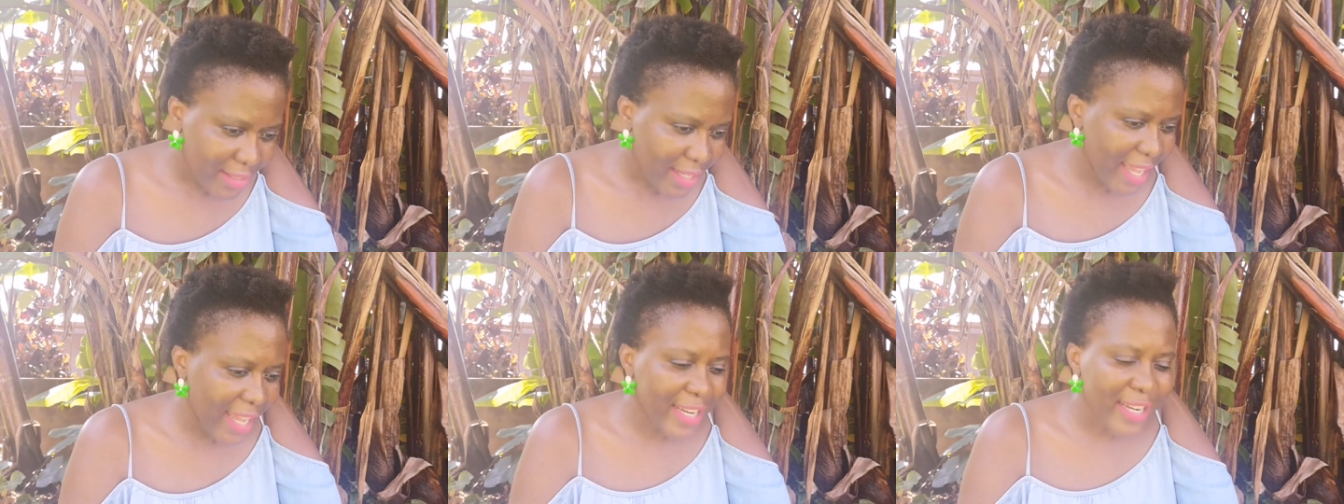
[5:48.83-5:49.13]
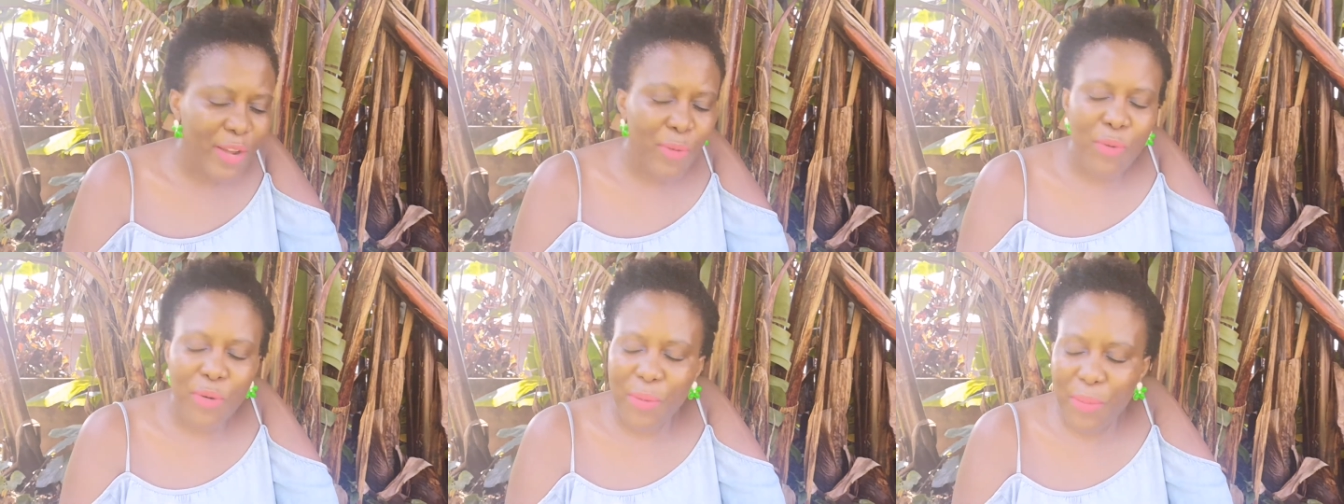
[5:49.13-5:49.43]
And
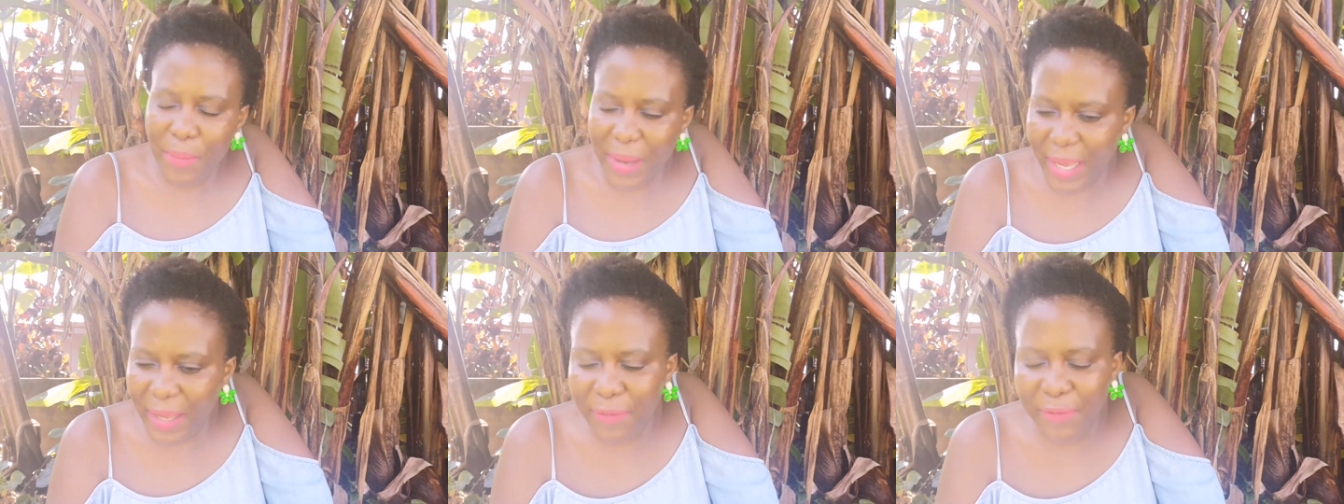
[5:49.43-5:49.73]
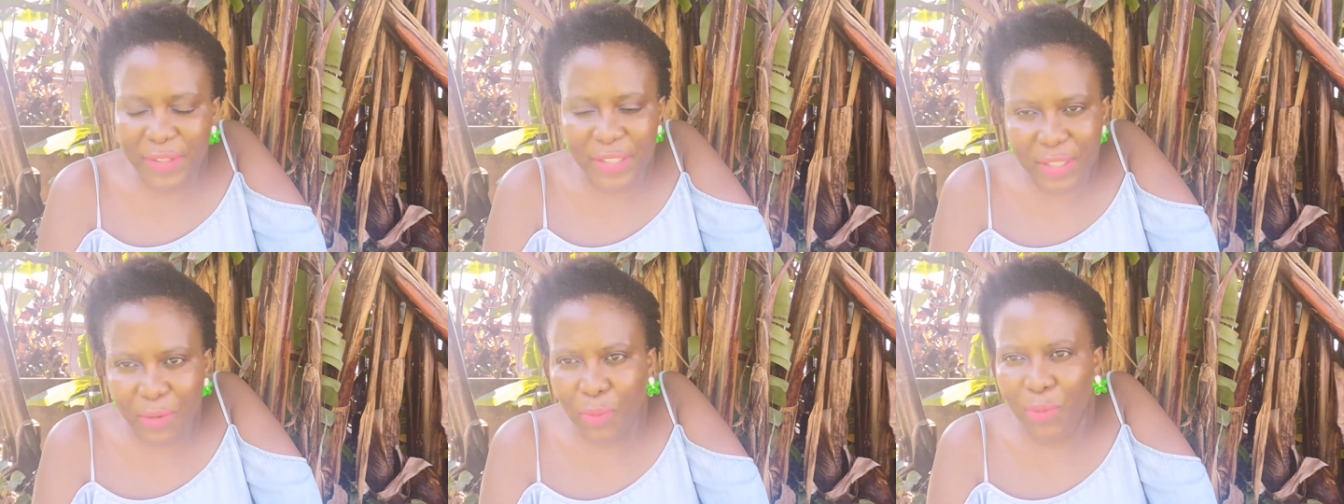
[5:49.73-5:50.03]
a woman,
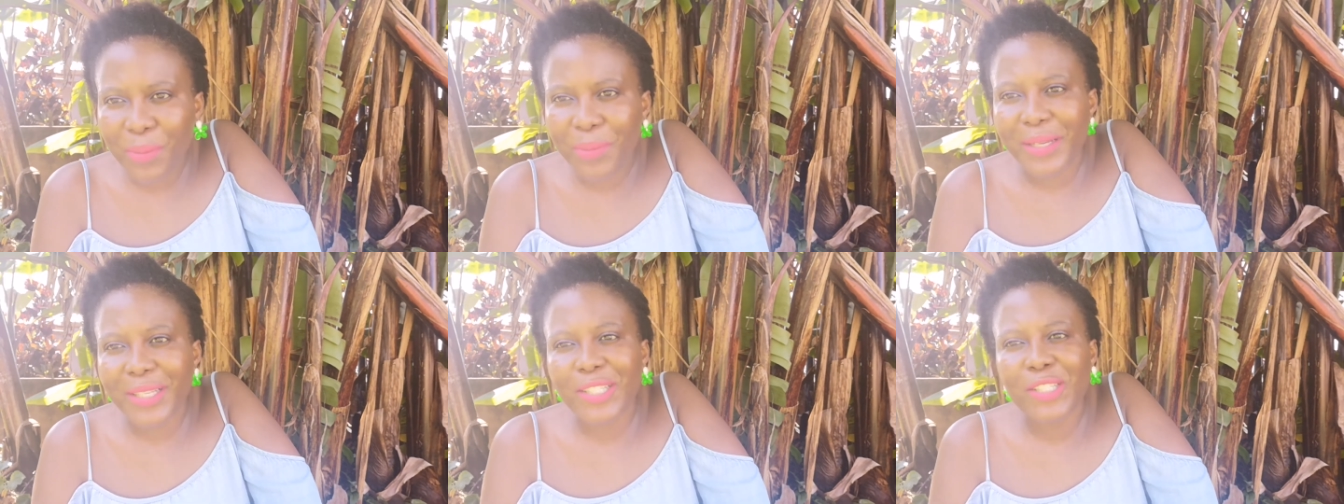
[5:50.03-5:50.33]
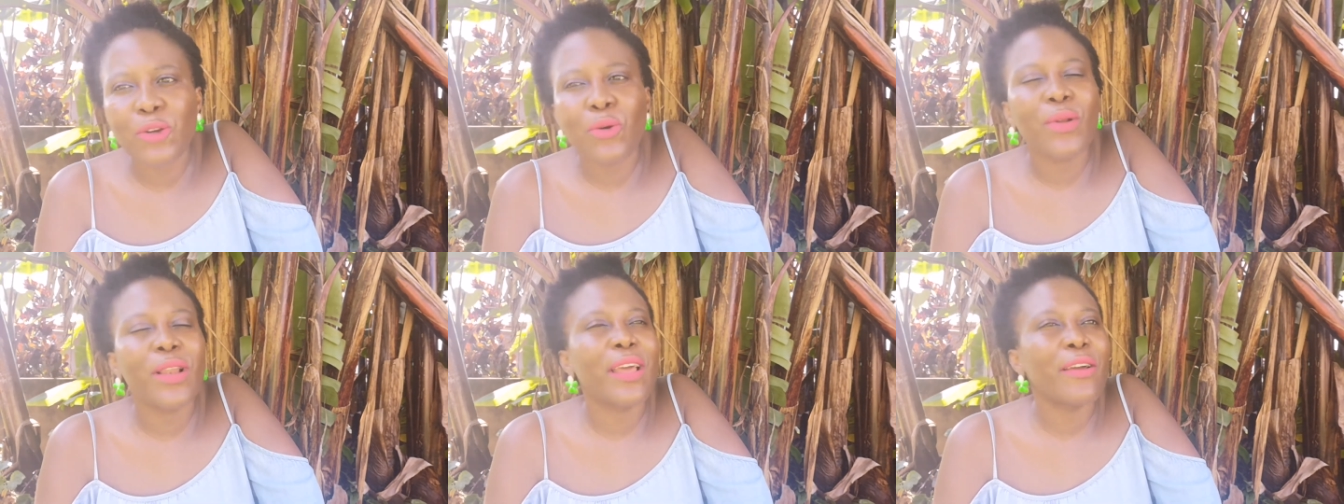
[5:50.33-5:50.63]
if it's a woman,
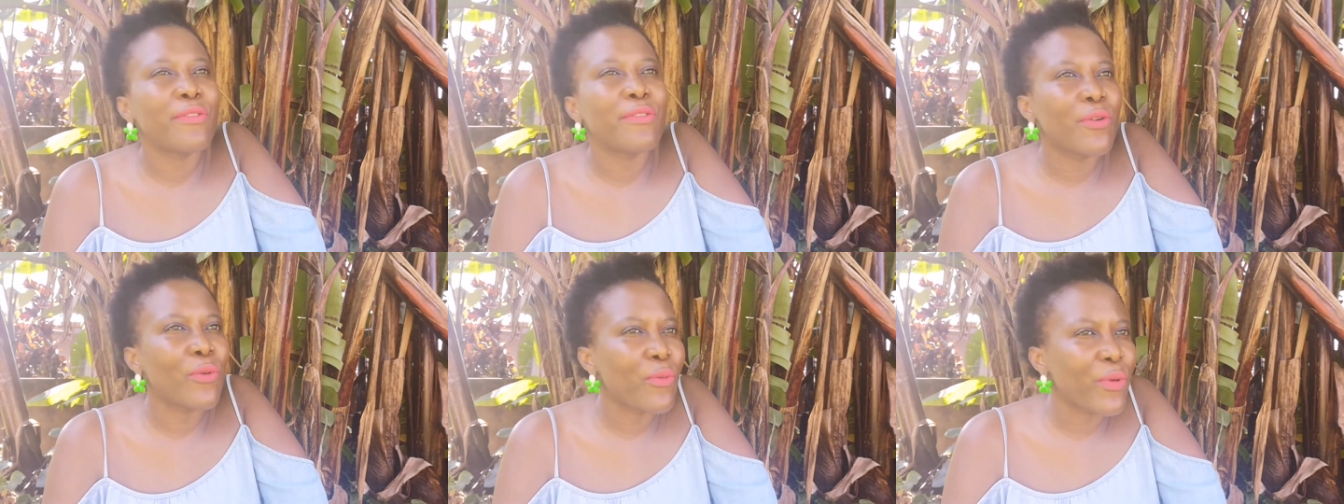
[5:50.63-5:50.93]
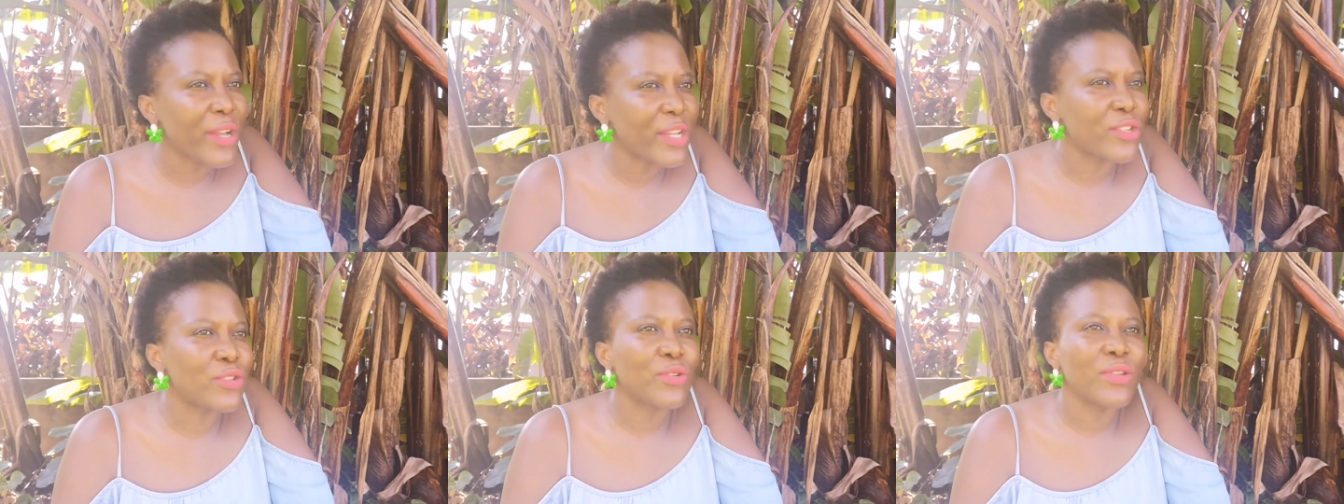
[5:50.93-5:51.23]
she will have a
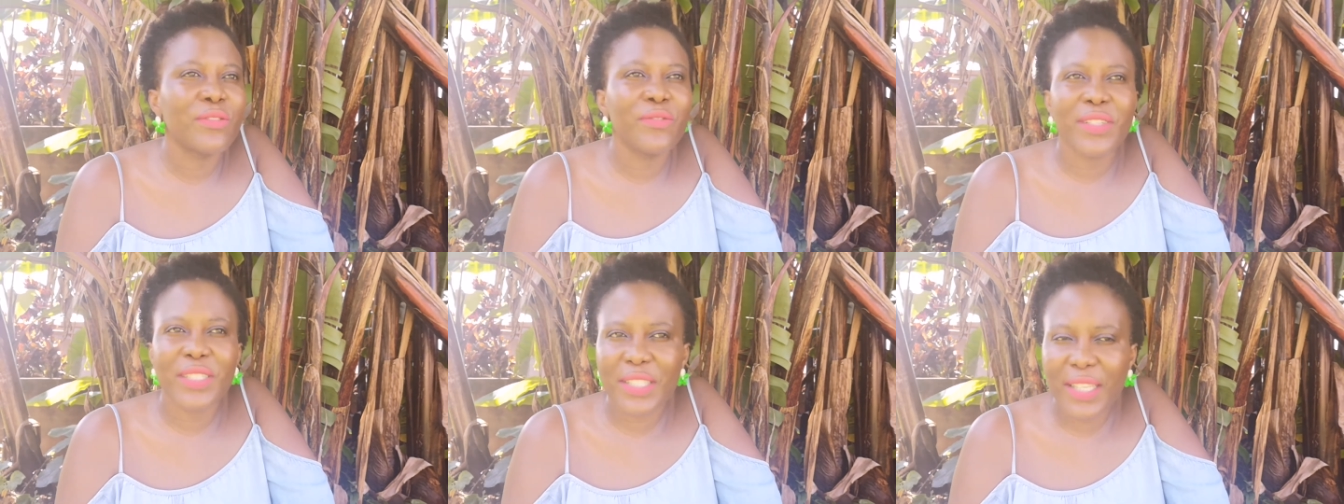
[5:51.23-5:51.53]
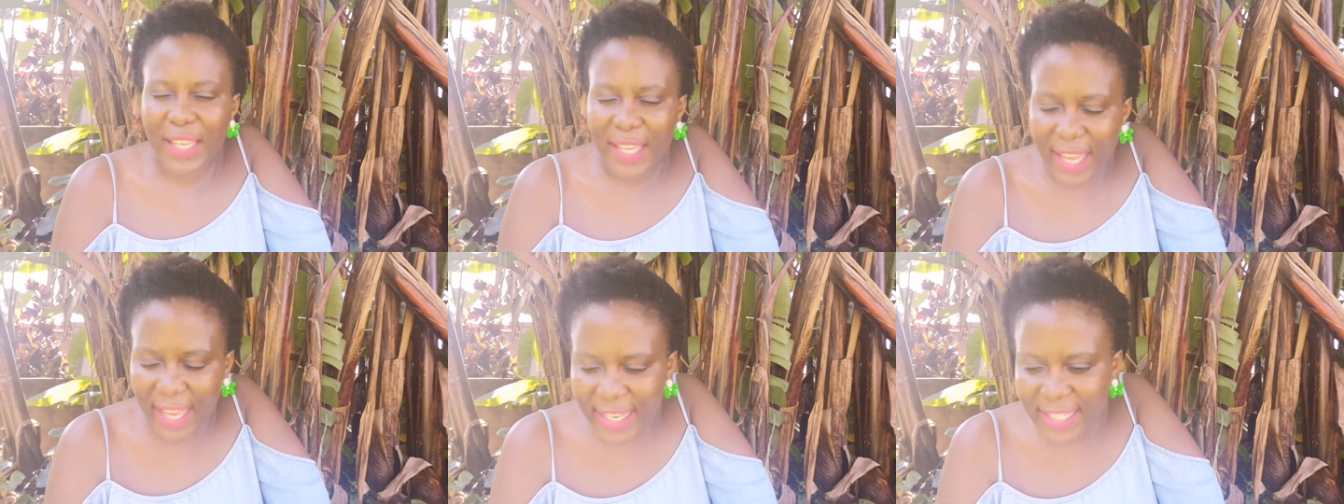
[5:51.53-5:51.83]
way to
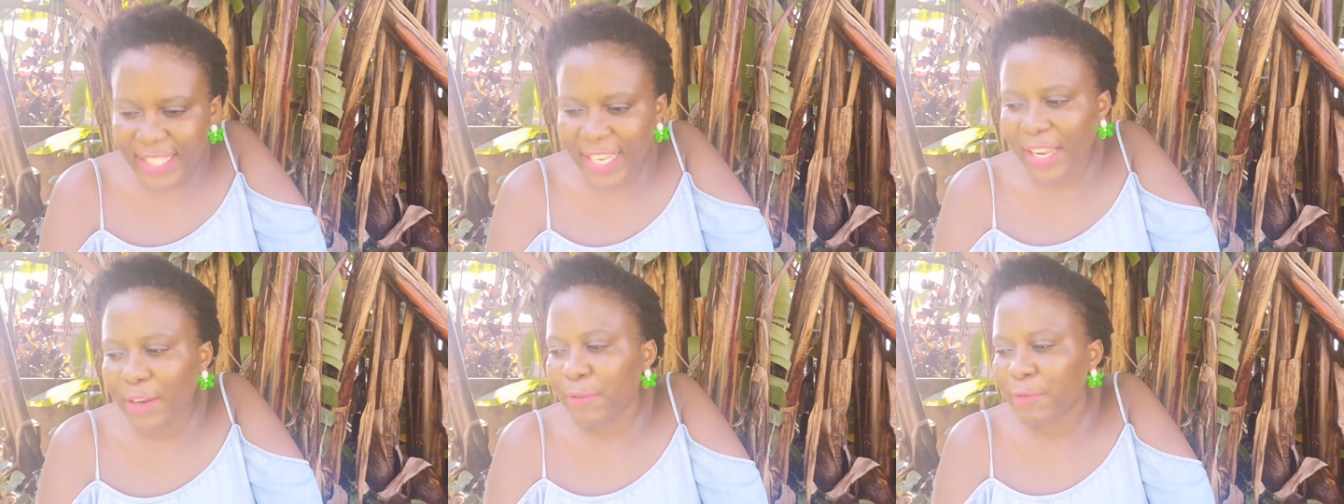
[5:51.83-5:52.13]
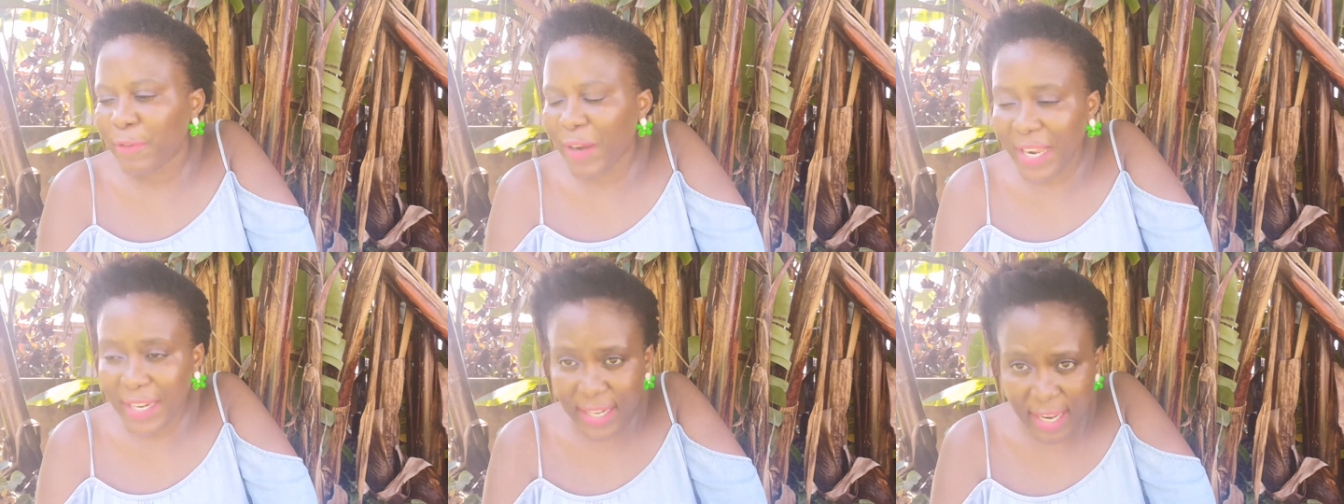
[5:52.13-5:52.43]
investigate and
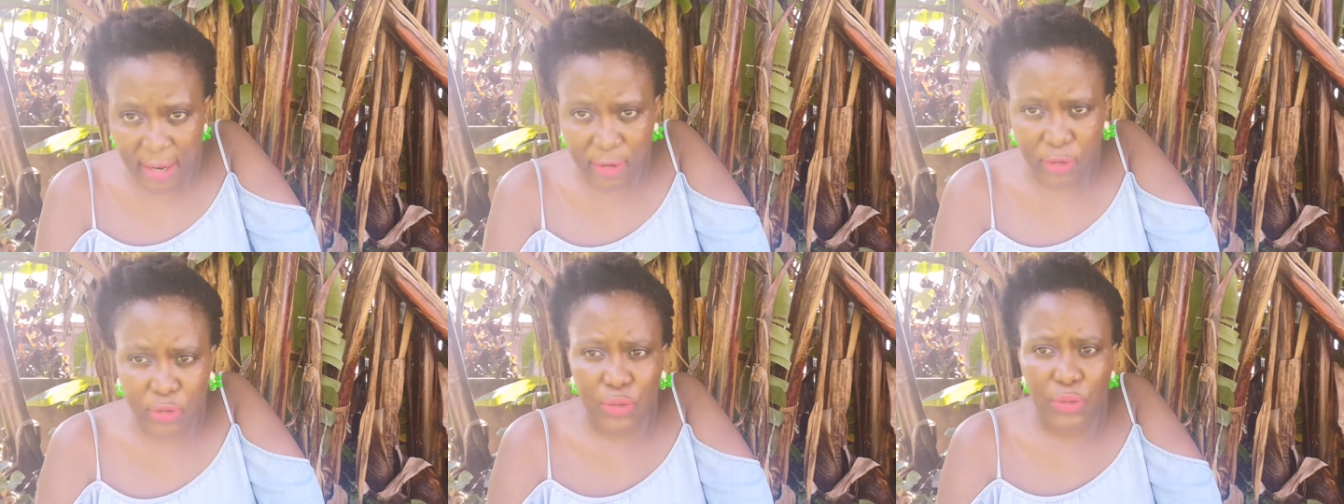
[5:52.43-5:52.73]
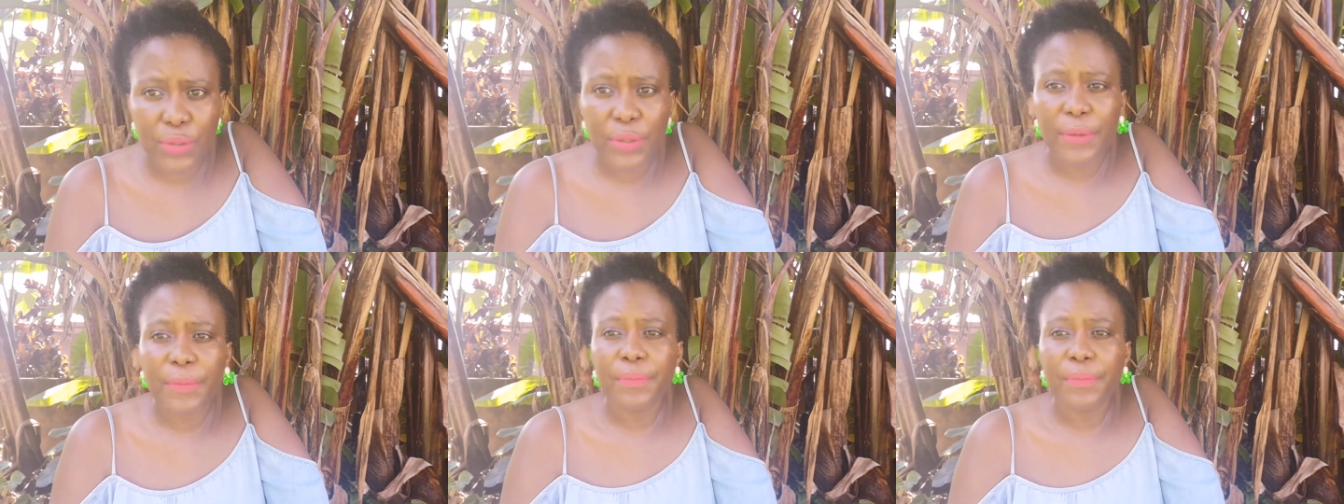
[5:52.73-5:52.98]
find out.